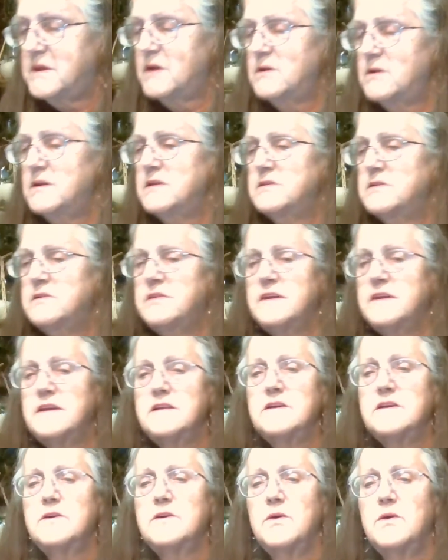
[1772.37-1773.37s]
only other
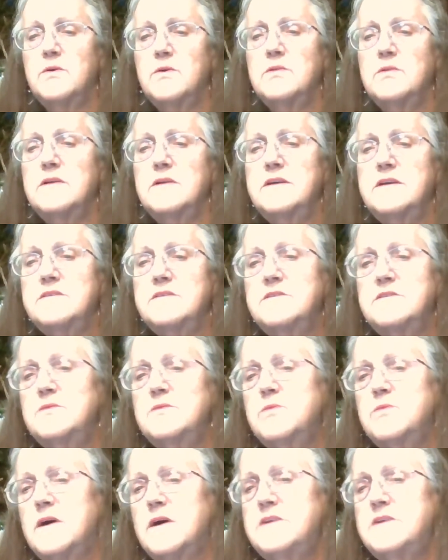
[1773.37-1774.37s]
thing, Nicole, is
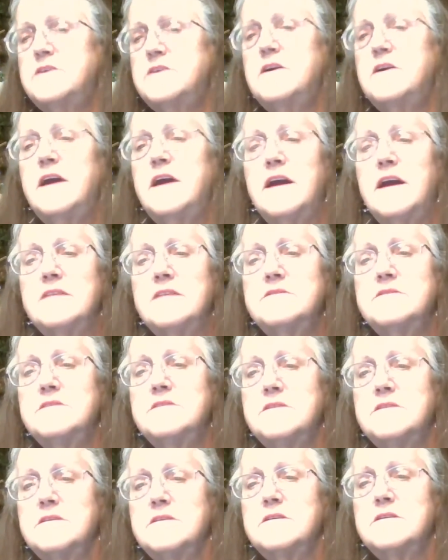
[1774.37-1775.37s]
to watch your
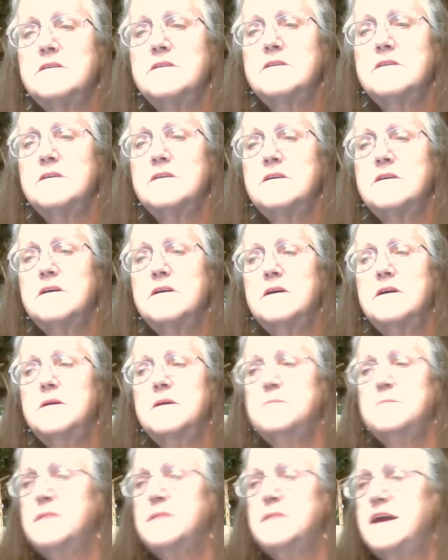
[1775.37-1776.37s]
hands.
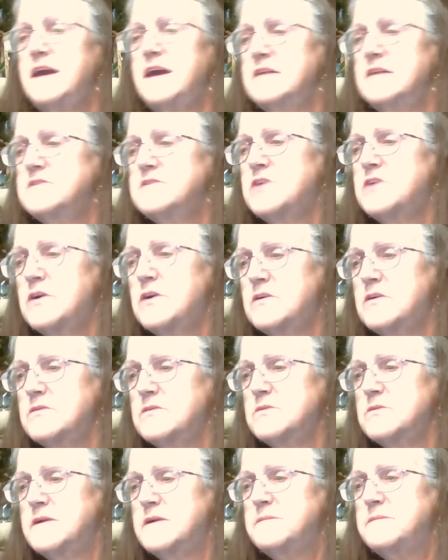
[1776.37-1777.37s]
My hands hurt
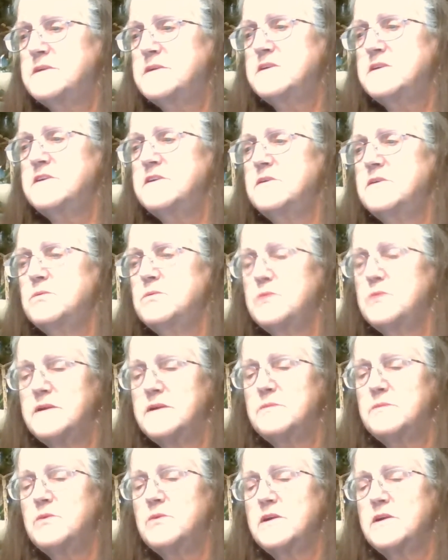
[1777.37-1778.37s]
where I'm touching, when
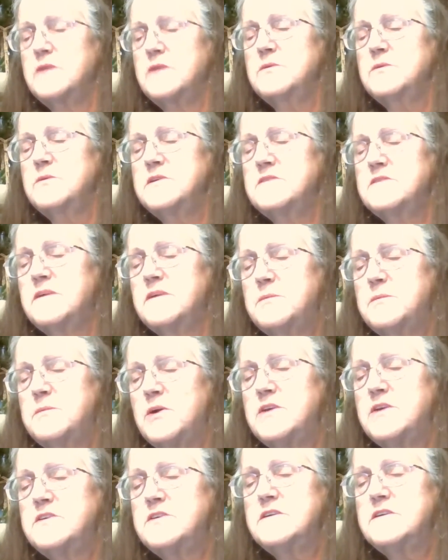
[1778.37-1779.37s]
I'm working with your
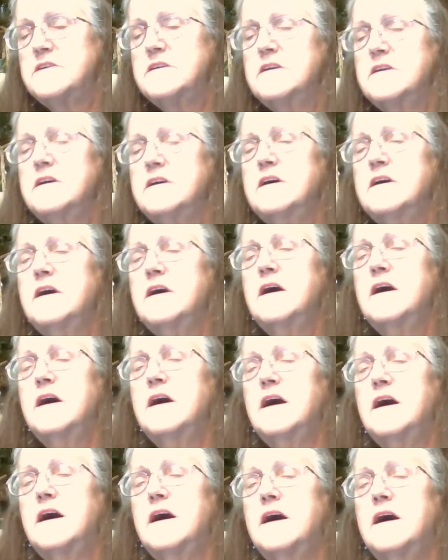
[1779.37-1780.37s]
vibration.
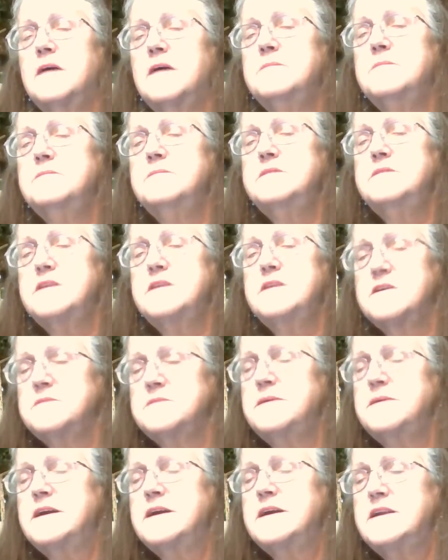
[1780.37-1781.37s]
Tells
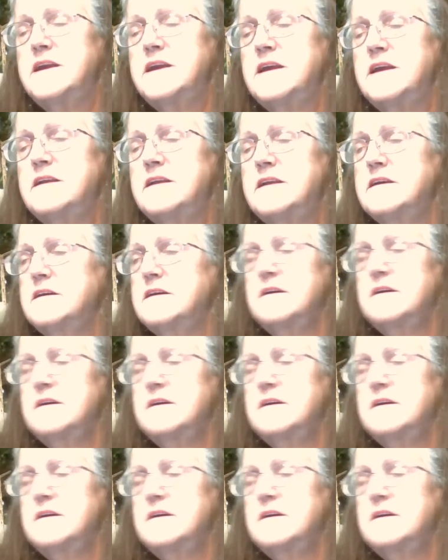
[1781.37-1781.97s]
me I need,